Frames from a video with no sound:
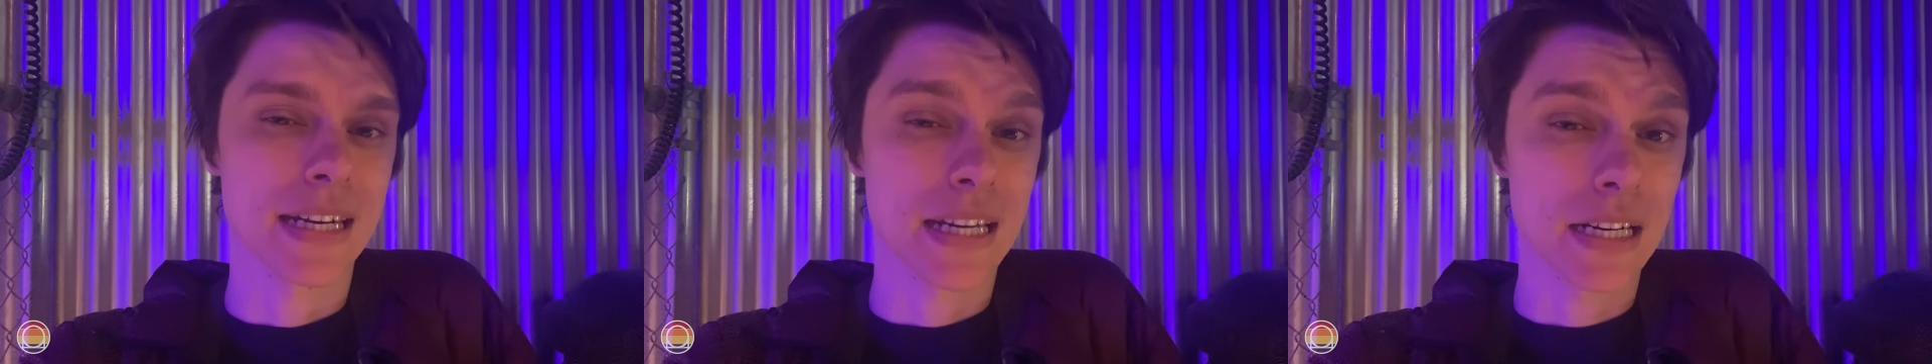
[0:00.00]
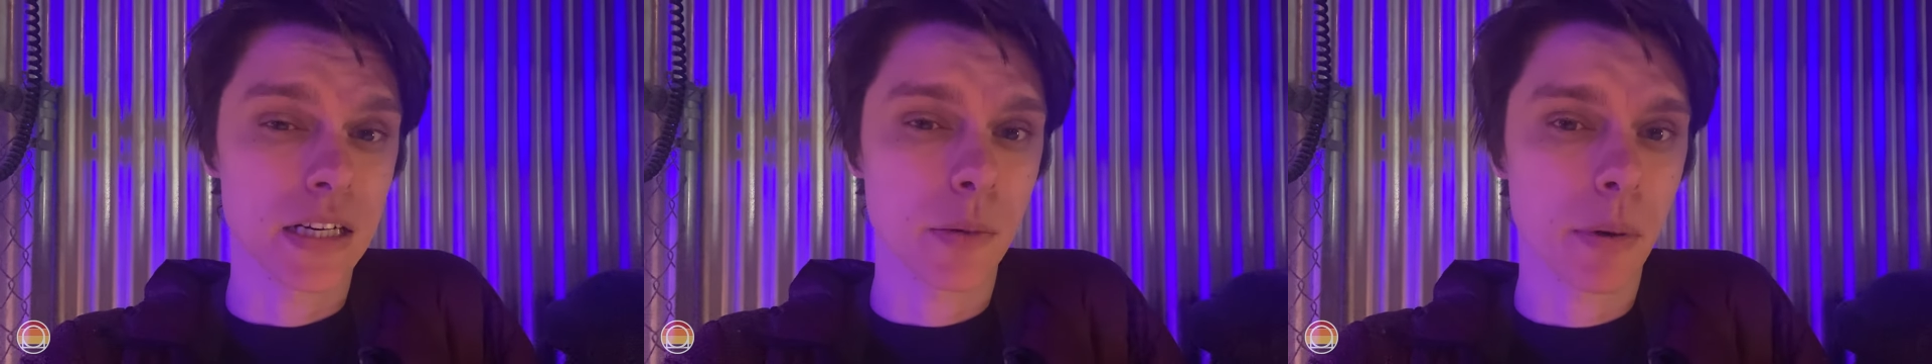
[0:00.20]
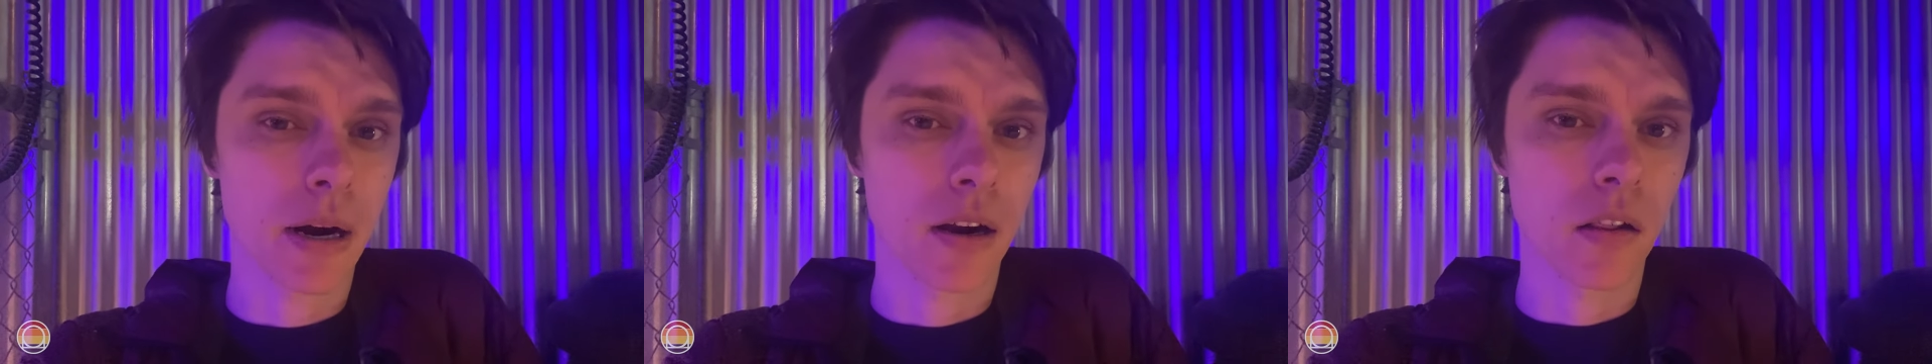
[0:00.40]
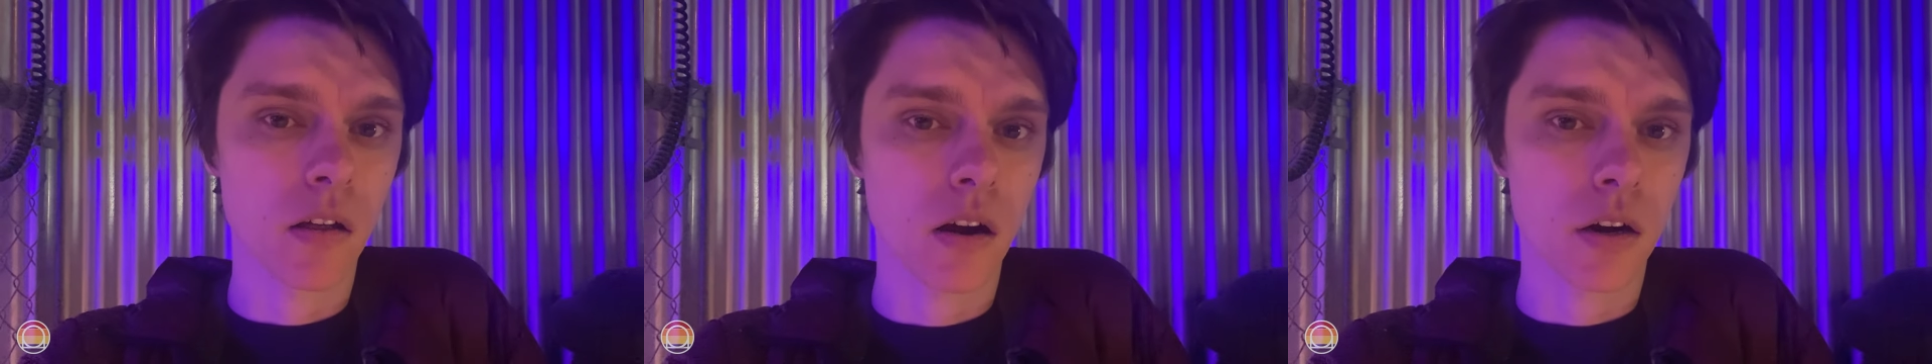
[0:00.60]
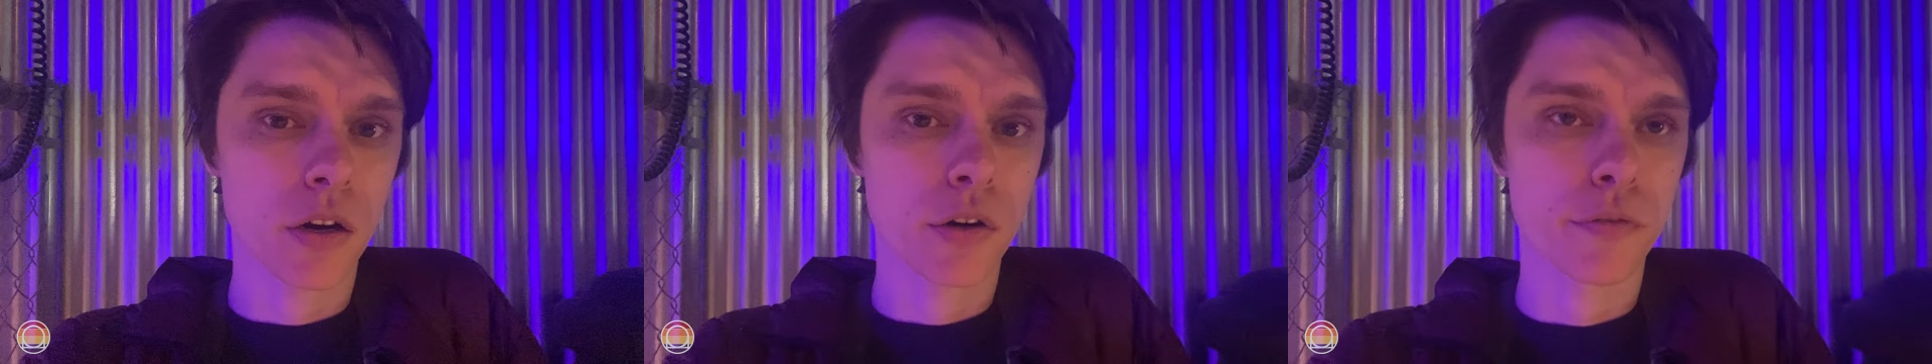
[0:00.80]
need to buy a
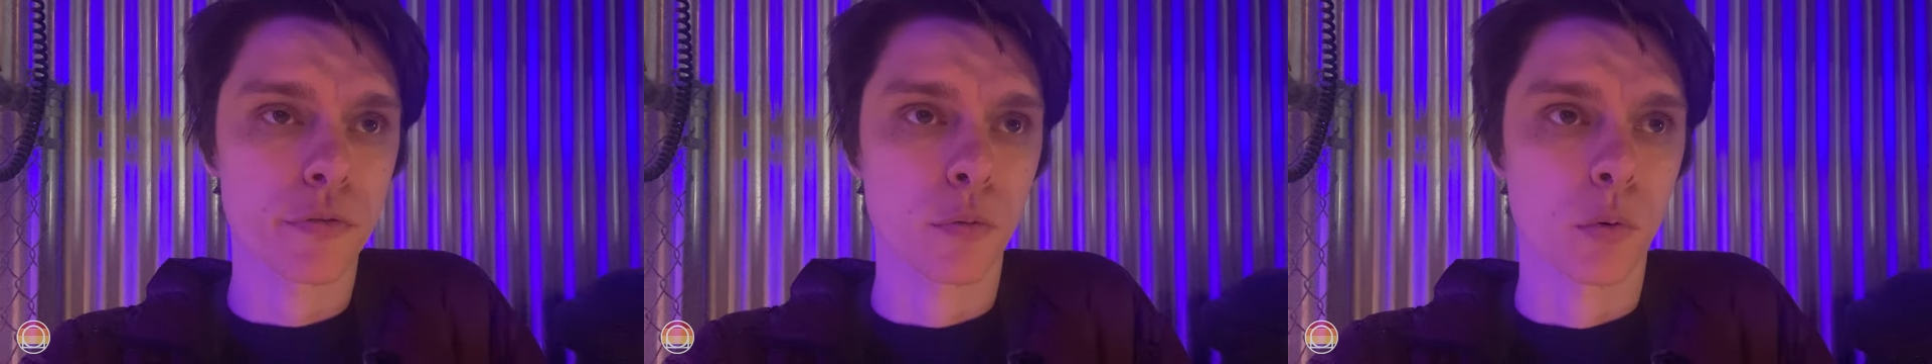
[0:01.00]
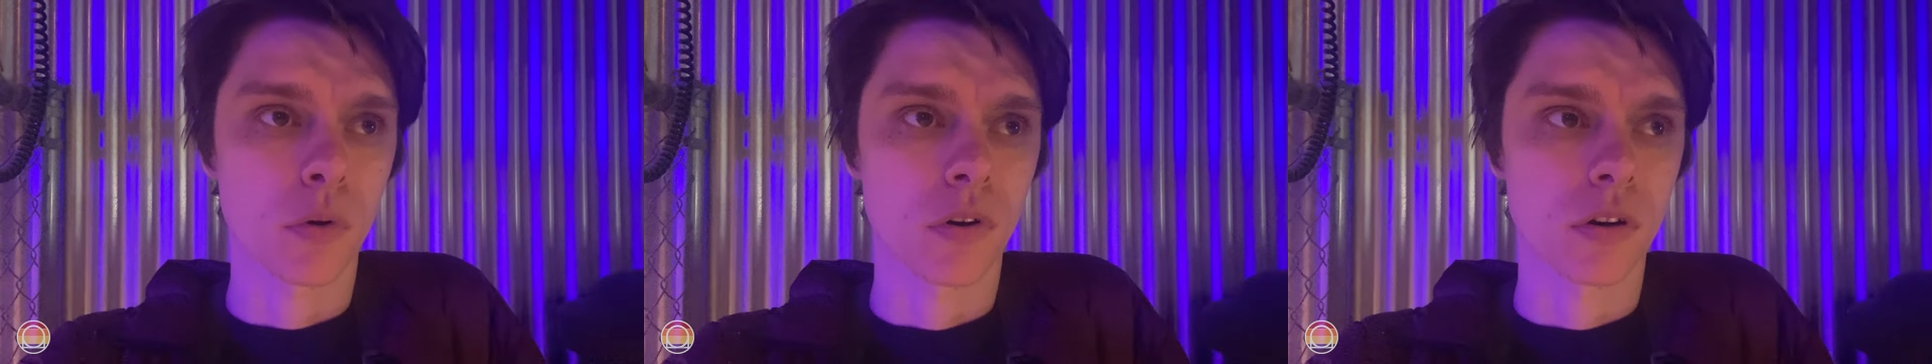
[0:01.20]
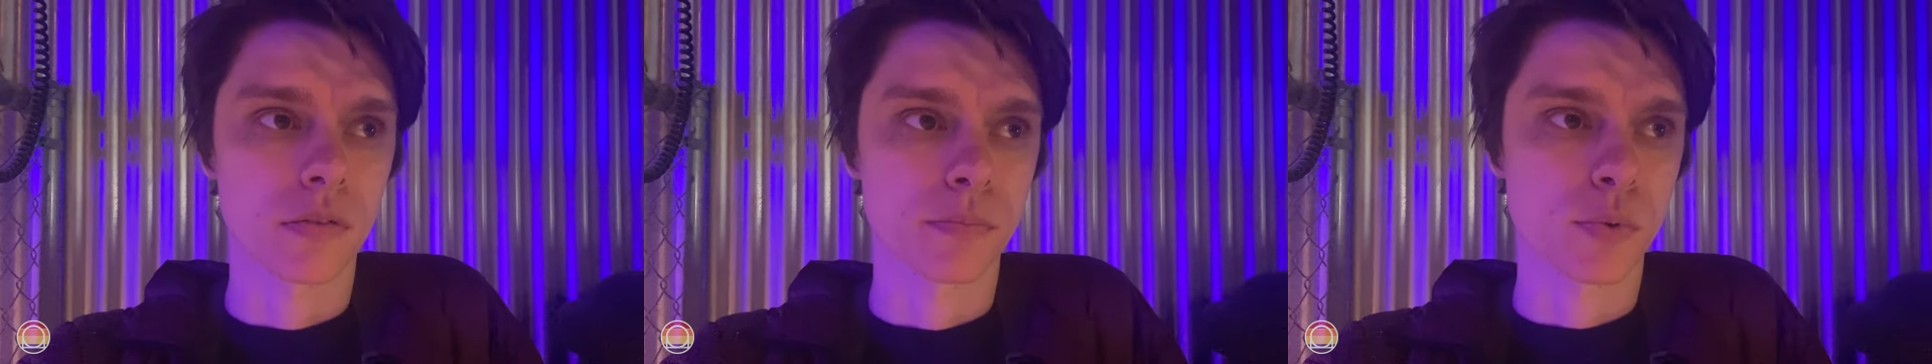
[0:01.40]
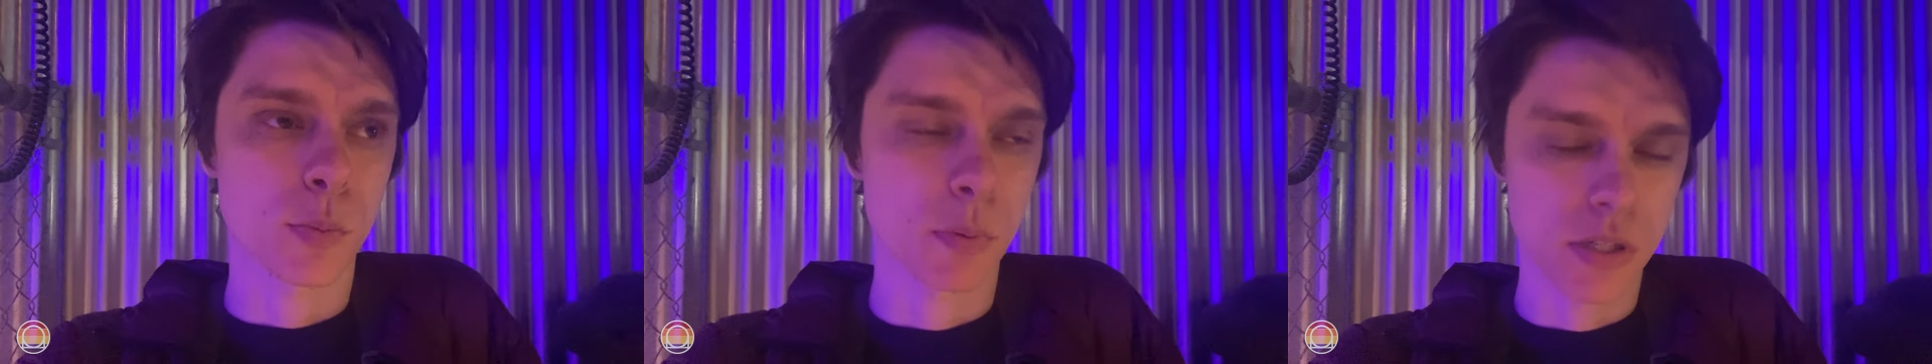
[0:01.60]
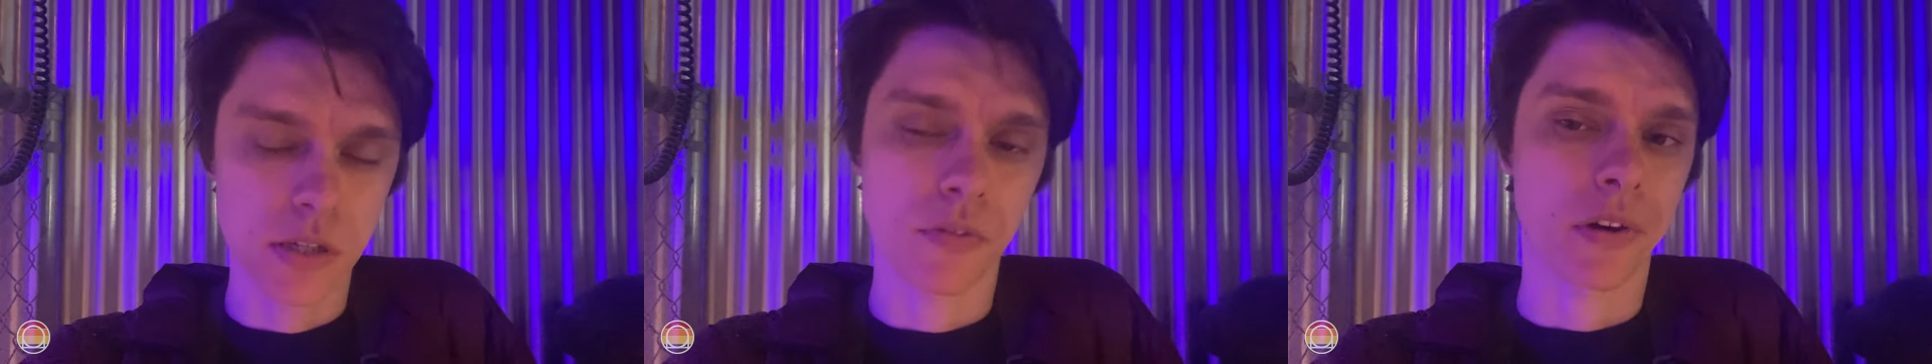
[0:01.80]
locker for
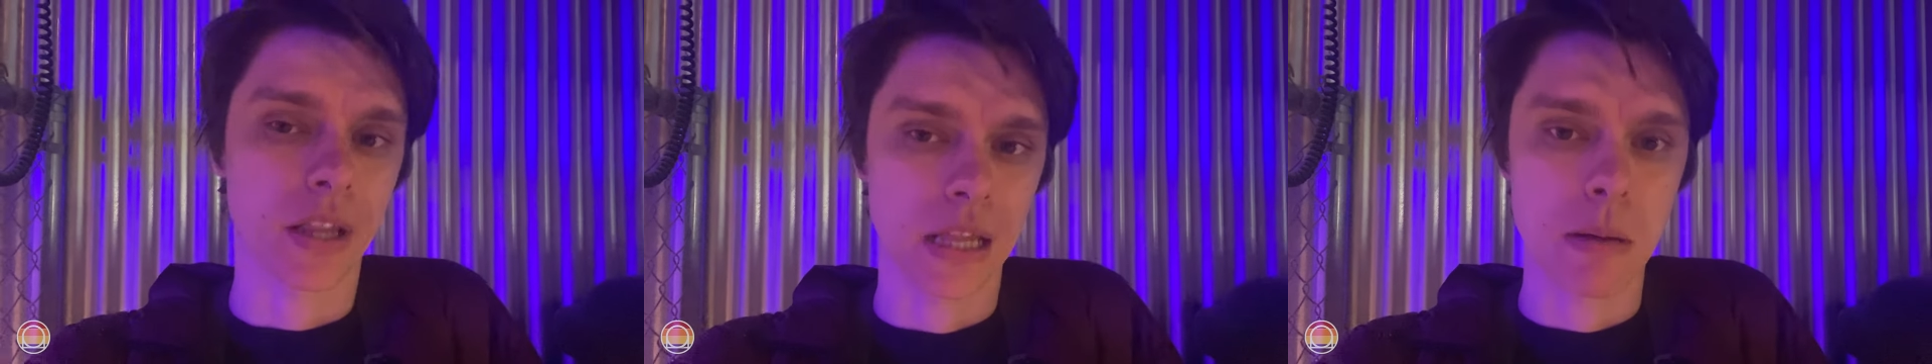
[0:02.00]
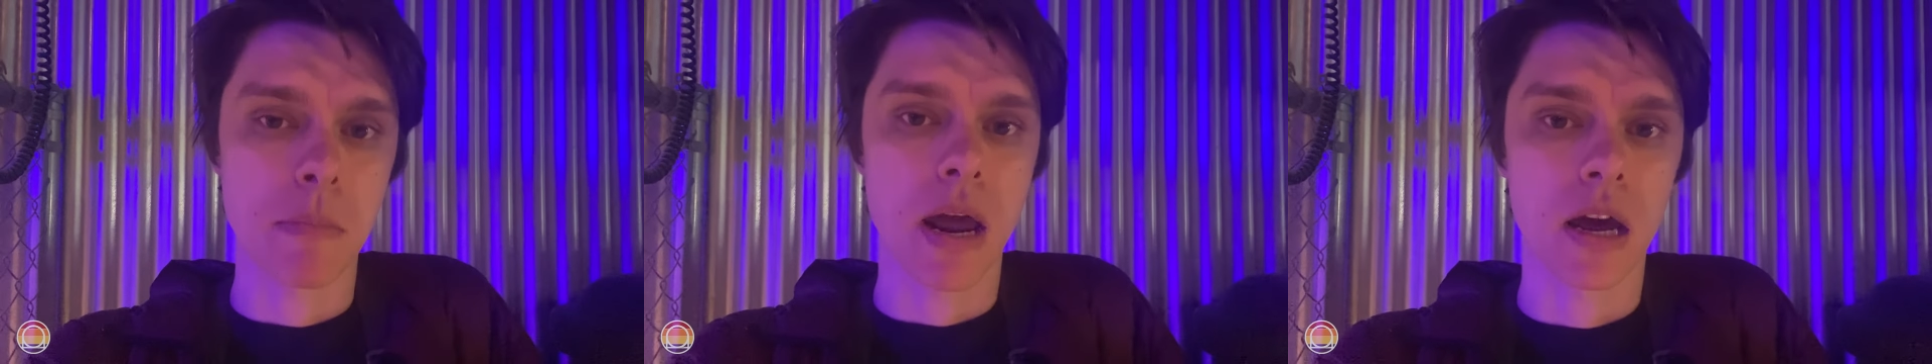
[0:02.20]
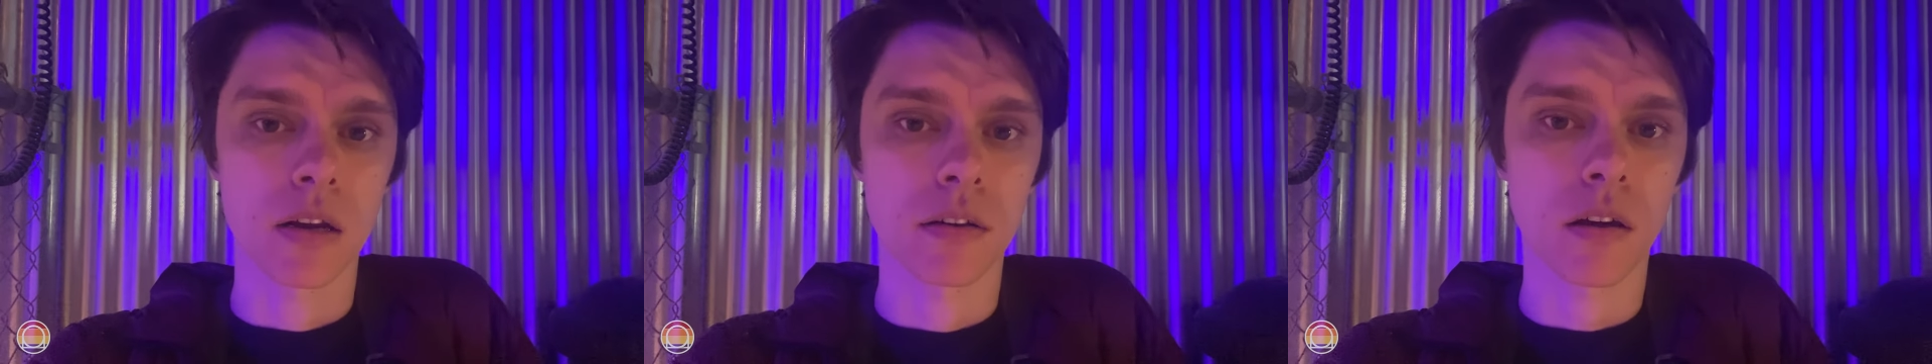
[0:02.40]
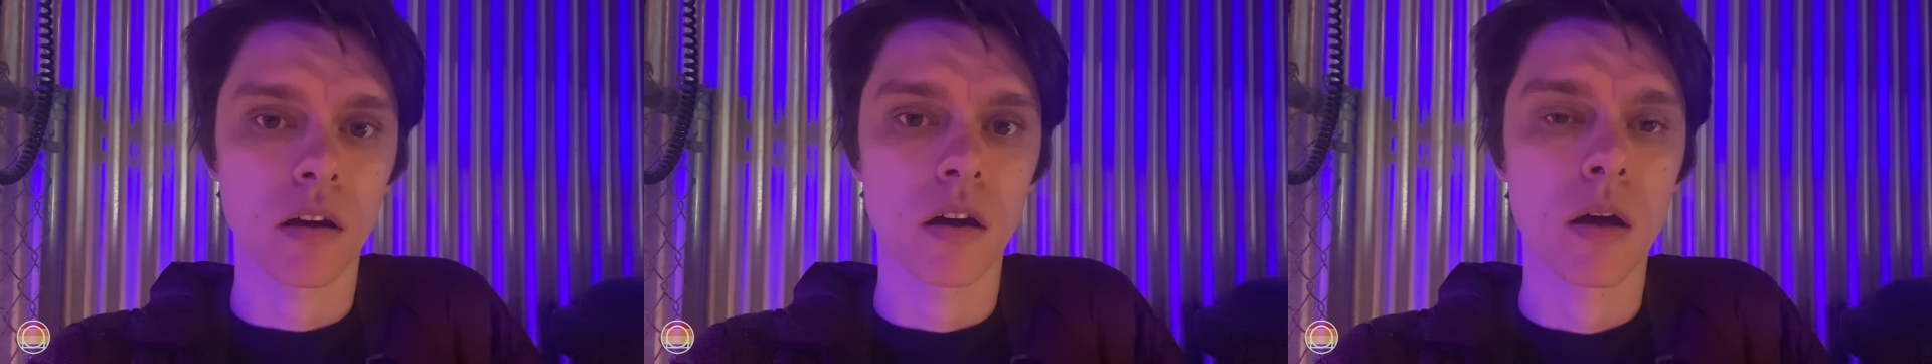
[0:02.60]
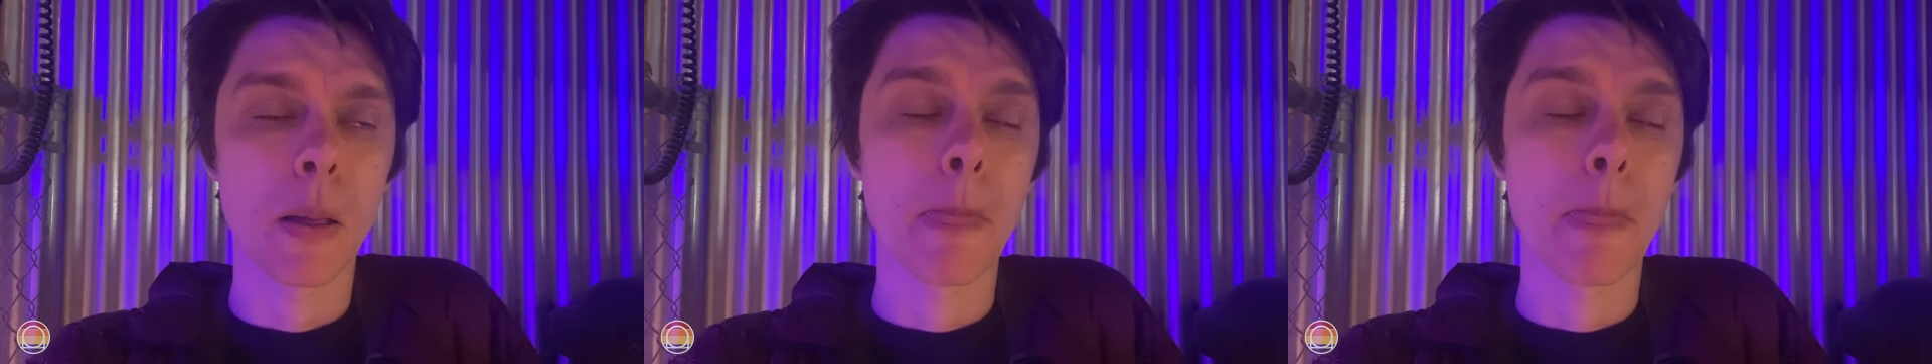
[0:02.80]
specifically Manta.